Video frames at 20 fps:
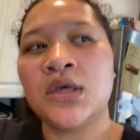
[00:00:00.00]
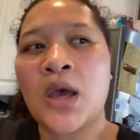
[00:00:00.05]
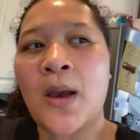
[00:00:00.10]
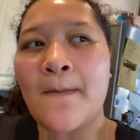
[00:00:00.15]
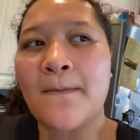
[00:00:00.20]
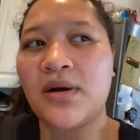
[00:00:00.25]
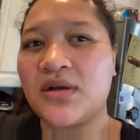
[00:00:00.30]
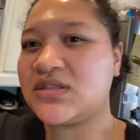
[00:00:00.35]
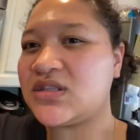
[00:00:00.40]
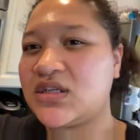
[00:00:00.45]

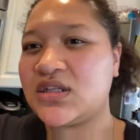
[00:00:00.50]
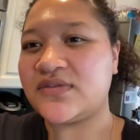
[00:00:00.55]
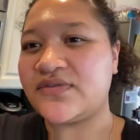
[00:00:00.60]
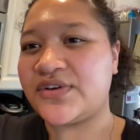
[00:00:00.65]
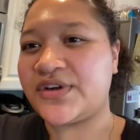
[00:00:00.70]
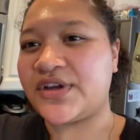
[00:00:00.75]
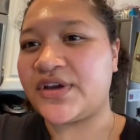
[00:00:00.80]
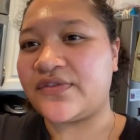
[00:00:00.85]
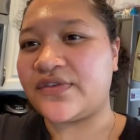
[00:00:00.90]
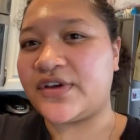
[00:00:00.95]
post another
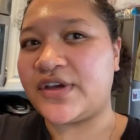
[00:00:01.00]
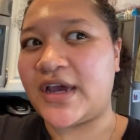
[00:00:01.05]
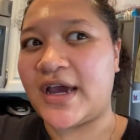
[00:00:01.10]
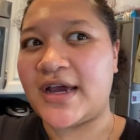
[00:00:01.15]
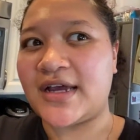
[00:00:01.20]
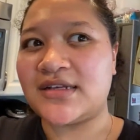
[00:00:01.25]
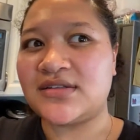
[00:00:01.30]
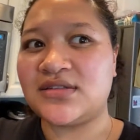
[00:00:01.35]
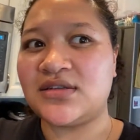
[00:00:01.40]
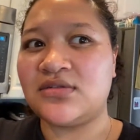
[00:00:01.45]
video for you
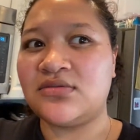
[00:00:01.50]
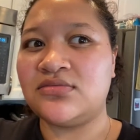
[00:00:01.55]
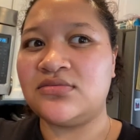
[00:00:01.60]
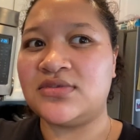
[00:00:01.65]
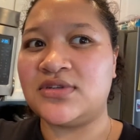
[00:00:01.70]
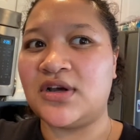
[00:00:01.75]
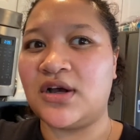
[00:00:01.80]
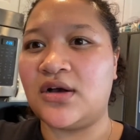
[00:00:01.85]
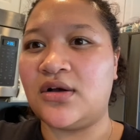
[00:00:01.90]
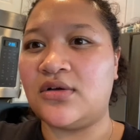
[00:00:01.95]
guys.
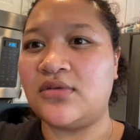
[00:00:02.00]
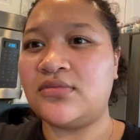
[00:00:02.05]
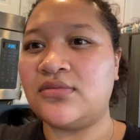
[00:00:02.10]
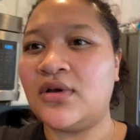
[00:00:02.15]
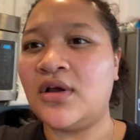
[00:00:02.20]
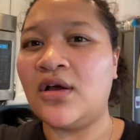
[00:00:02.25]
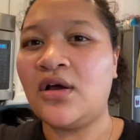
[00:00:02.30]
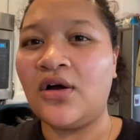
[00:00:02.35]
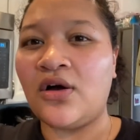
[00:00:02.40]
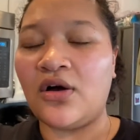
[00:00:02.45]
So
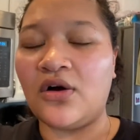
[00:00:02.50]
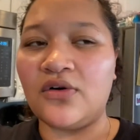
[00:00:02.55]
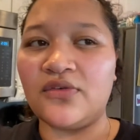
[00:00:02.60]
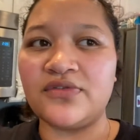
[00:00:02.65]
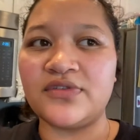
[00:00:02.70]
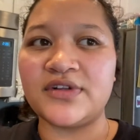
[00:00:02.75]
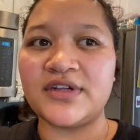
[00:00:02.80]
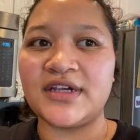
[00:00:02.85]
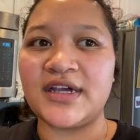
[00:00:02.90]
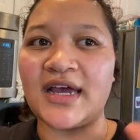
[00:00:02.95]

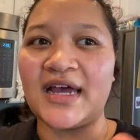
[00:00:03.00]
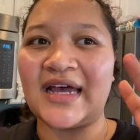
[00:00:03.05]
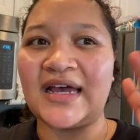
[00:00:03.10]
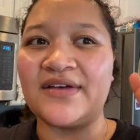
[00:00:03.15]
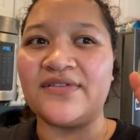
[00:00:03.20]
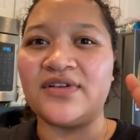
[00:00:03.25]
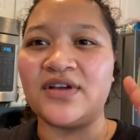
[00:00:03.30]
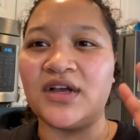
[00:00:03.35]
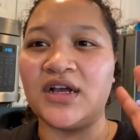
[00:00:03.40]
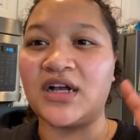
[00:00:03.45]
hopefully I
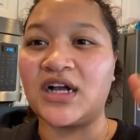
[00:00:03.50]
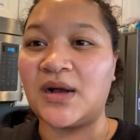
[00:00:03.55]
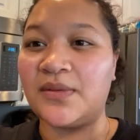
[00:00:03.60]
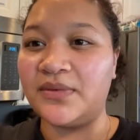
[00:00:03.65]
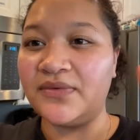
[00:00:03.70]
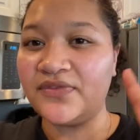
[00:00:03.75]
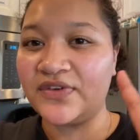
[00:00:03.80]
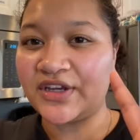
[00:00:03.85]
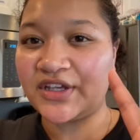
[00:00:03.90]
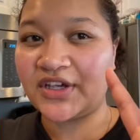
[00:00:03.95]
have a couple
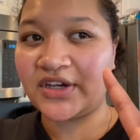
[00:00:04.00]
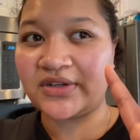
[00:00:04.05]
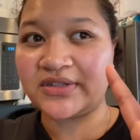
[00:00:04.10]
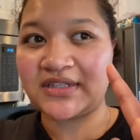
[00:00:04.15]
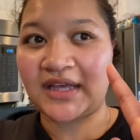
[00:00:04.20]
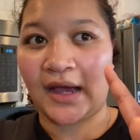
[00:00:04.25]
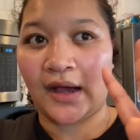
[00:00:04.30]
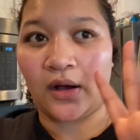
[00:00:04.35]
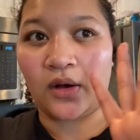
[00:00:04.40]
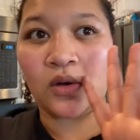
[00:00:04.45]
videos
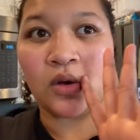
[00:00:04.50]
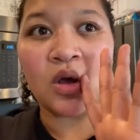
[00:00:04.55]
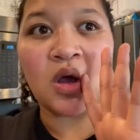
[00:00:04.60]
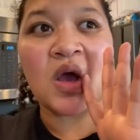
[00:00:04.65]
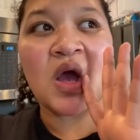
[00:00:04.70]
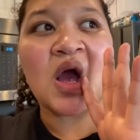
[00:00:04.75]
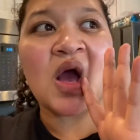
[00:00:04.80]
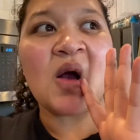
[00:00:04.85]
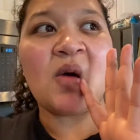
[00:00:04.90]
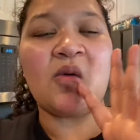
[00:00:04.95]
out.
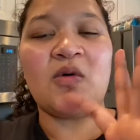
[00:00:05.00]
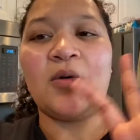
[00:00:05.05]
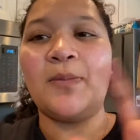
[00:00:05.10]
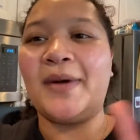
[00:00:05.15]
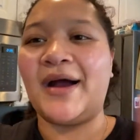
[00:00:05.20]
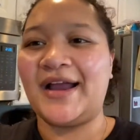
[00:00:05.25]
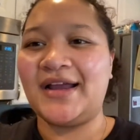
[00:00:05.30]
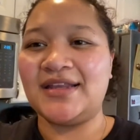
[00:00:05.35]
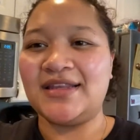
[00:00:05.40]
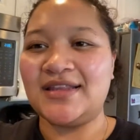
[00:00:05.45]
Well,
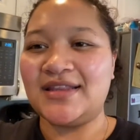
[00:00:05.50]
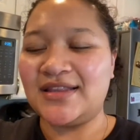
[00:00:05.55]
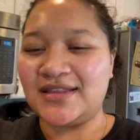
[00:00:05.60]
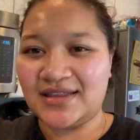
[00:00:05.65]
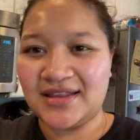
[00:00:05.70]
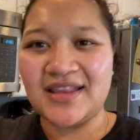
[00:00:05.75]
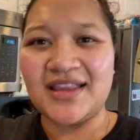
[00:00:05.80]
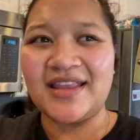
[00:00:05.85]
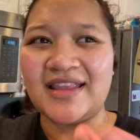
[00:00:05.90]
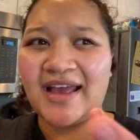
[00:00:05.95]
by
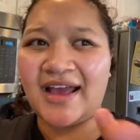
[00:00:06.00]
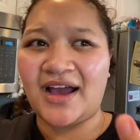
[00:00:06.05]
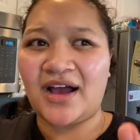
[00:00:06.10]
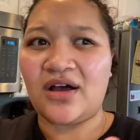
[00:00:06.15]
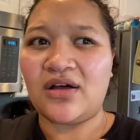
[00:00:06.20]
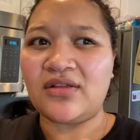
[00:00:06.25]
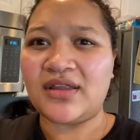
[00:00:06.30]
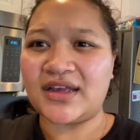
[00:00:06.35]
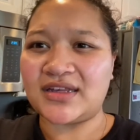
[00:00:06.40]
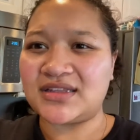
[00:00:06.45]

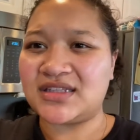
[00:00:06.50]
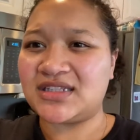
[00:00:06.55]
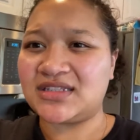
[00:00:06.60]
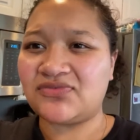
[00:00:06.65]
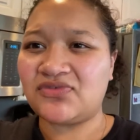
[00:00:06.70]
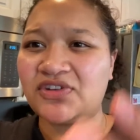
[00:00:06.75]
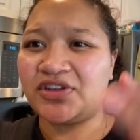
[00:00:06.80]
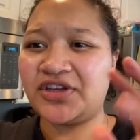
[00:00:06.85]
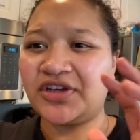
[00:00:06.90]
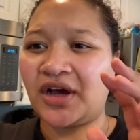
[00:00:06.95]
now, like this
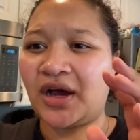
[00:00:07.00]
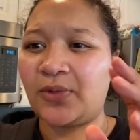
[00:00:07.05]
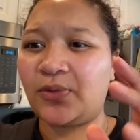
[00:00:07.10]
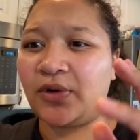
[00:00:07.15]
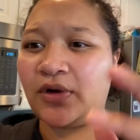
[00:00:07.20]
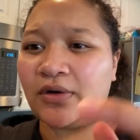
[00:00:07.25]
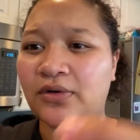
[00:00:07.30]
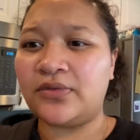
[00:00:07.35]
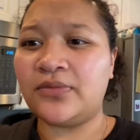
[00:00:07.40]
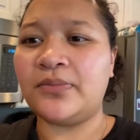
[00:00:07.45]
video I
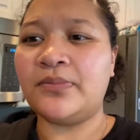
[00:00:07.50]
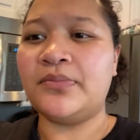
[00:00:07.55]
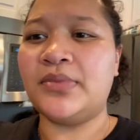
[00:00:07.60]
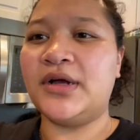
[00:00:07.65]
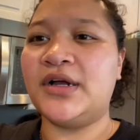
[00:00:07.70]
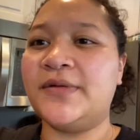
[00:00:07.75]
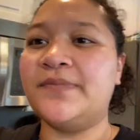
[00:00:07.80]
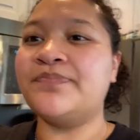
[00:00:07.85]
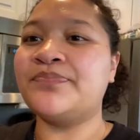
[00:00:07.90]
won't, but